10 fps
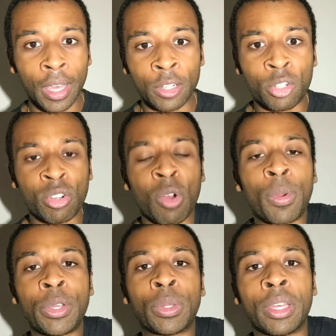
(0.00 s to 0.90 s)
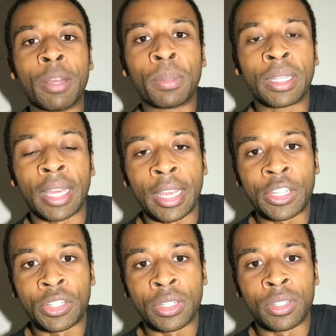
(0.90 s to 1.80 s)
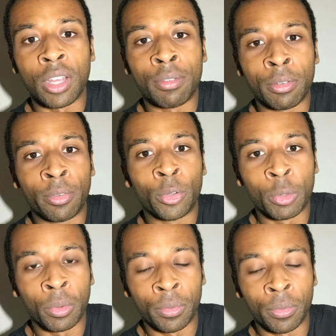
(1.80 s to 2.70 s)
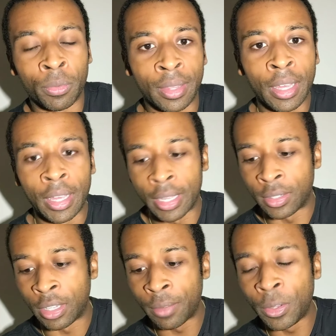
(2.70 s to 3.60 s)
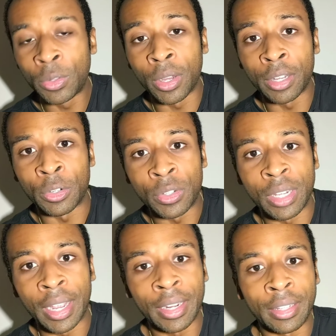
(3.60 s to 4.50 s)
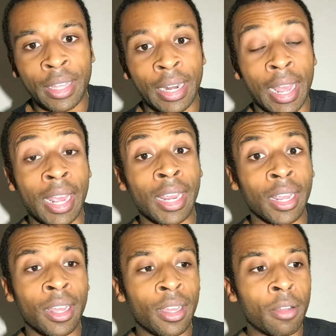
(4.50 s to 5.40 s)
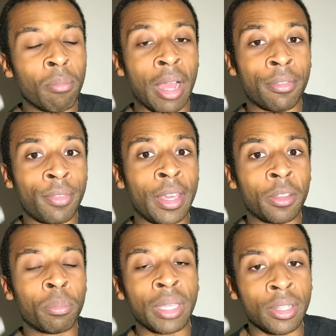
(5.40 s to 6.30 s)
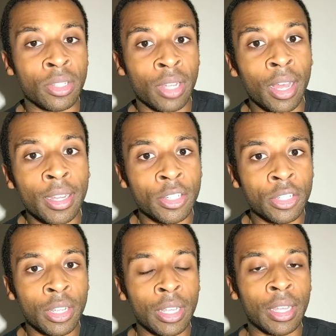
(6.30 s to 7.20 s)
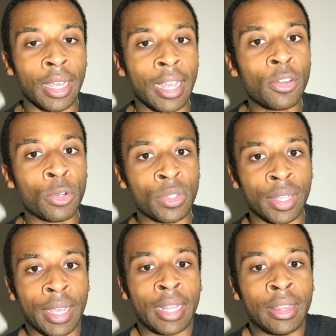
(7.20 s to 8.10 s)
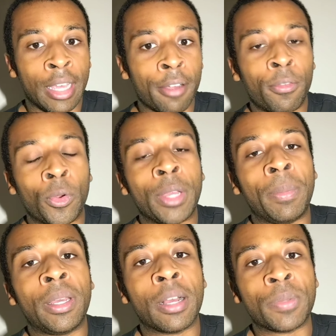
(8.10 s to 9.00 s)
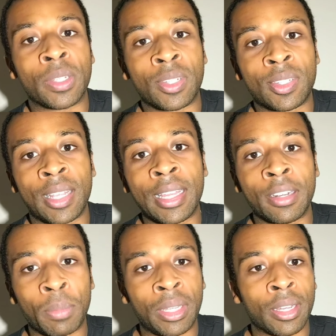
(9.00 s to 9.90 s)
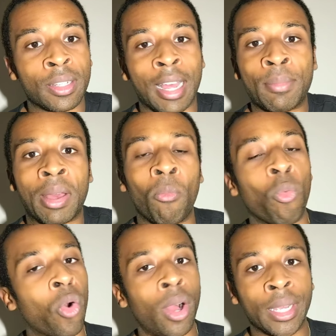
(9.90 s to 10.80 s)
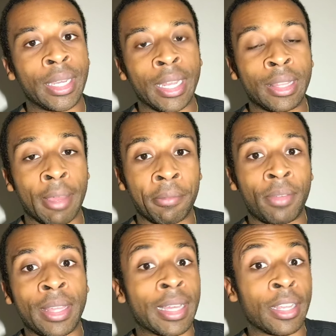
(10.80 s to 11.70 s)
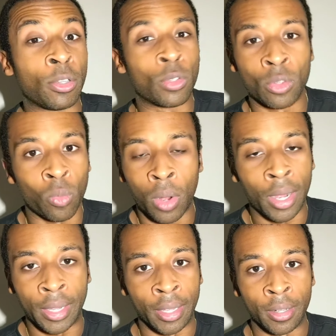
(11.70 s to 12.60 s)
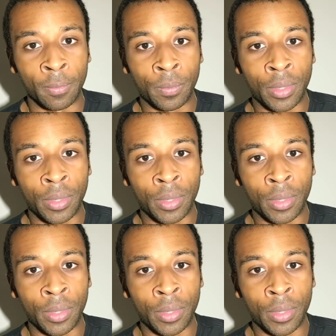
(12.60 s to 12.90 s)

It's showing you the implications of a vulnerable faith. It's giving you the understanding that, hey, my faith being touched hinders it, and therefore it becomes a sin because I'm not walking in that faith I used to walk in.